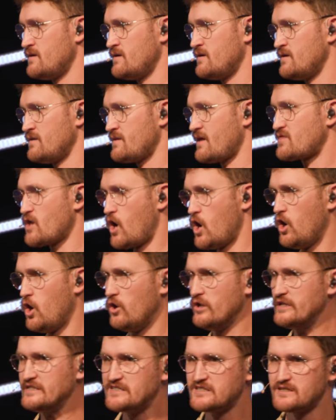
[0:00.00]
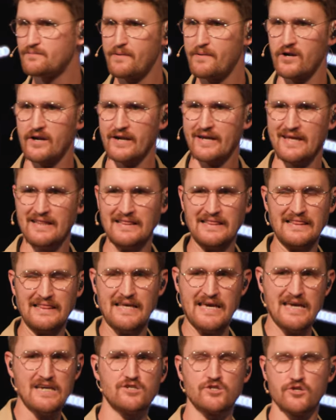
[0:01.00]
That the Holy Spirit can
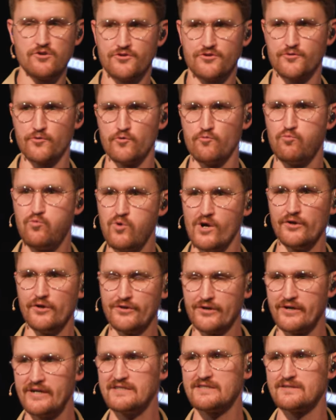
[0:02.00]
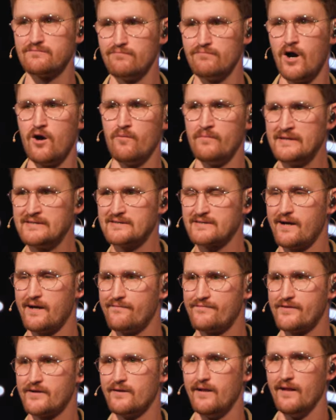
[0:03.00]
lead you through wilderness moments of
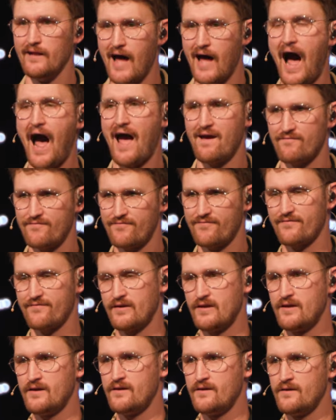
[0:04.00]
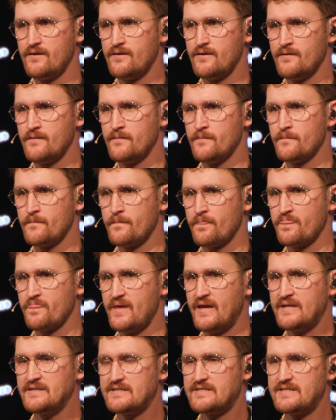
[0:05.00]
your life
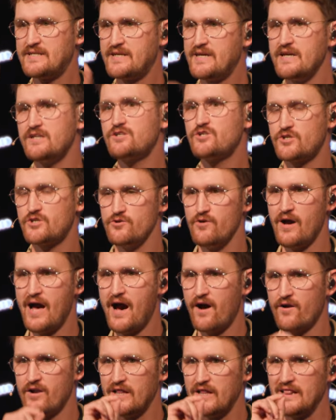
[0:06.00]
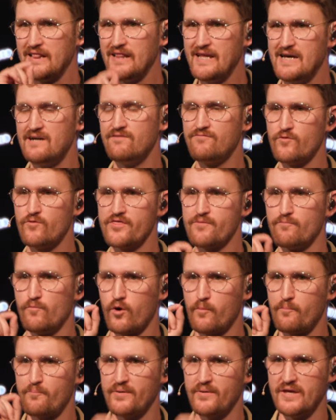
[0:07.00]
and teach you how to live with more
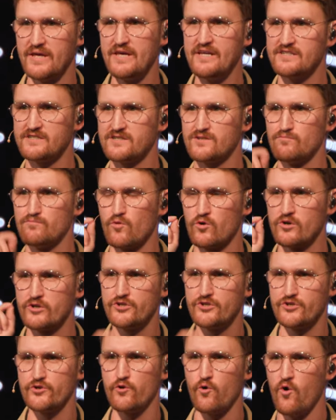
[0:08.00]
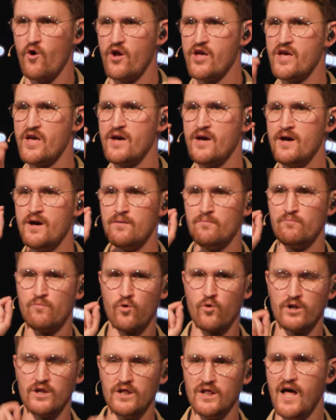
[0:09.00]
peace, more joy,
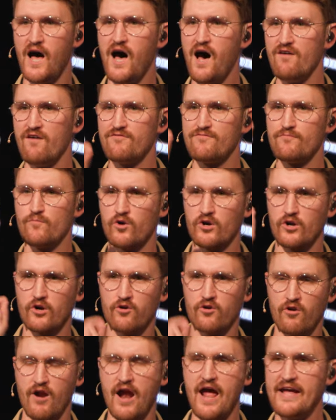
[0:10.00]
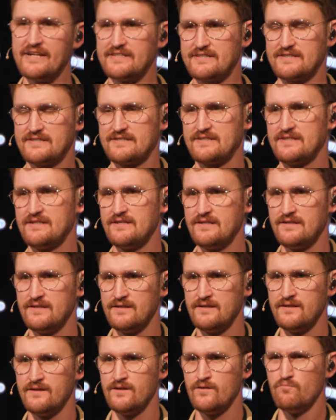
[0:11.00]
more love, more grace,
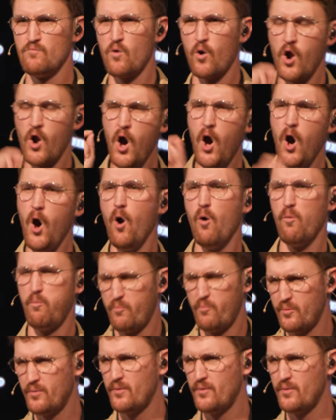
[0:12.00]
more hope.